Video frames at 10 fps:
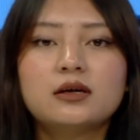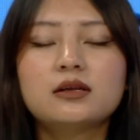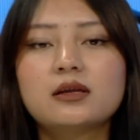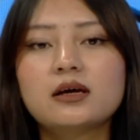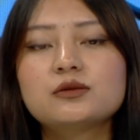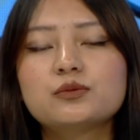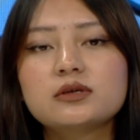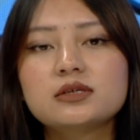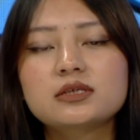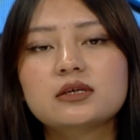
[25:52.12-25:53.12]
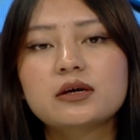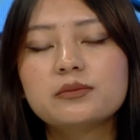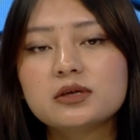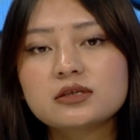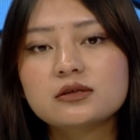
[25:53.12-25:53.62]
That was the
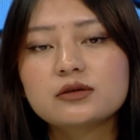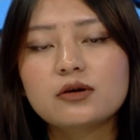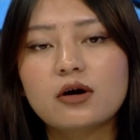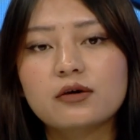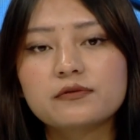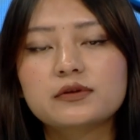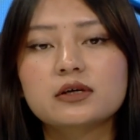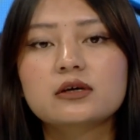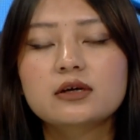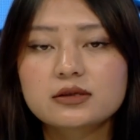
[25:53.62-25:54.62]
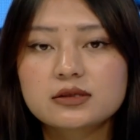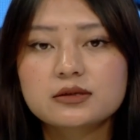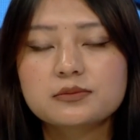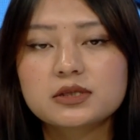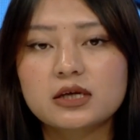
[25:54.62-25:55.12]
Commissioner of the
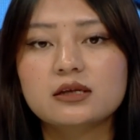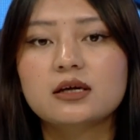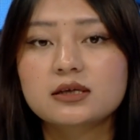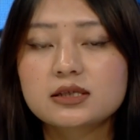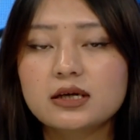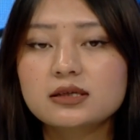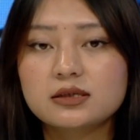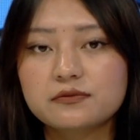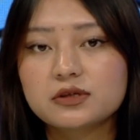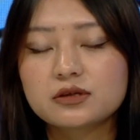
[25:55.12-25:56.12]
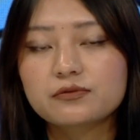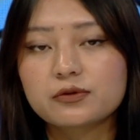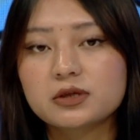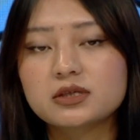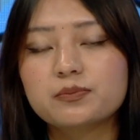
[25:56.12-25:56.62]
Customs and Excise Division from the
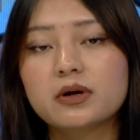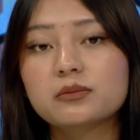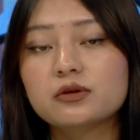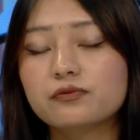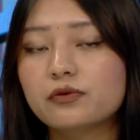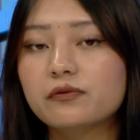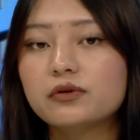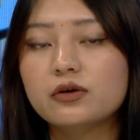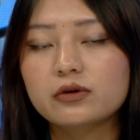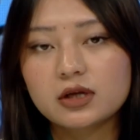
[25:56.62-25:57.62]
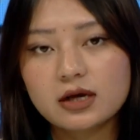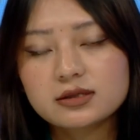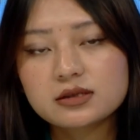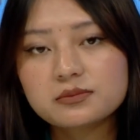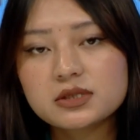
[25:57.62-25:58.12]
Department of Revenue and
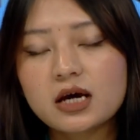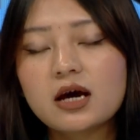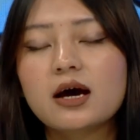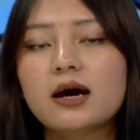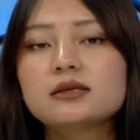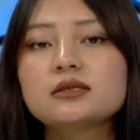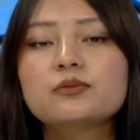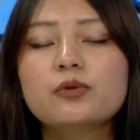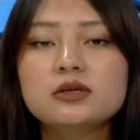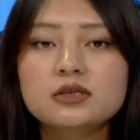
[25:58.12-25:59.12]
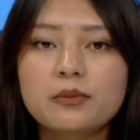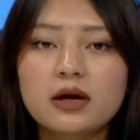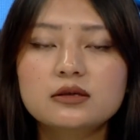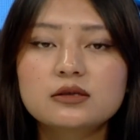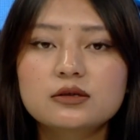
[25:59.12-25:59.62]
Customs, and the Project
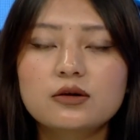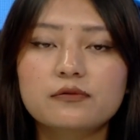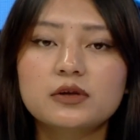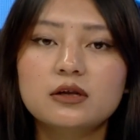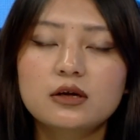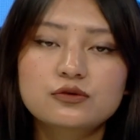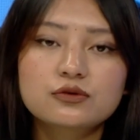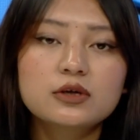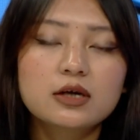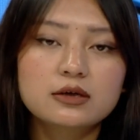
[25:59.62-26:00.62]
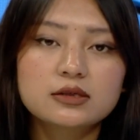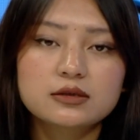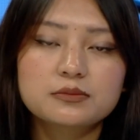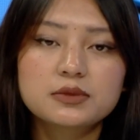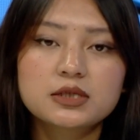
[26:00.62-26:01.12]
Manager of the Electronic
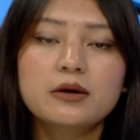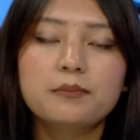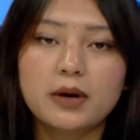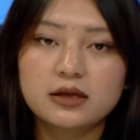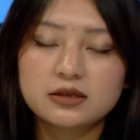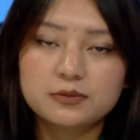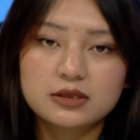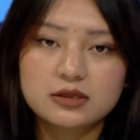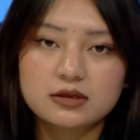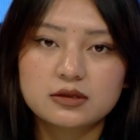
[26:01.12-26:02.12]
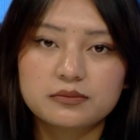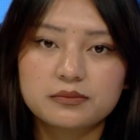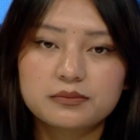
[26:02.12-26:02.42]
Customs Management System.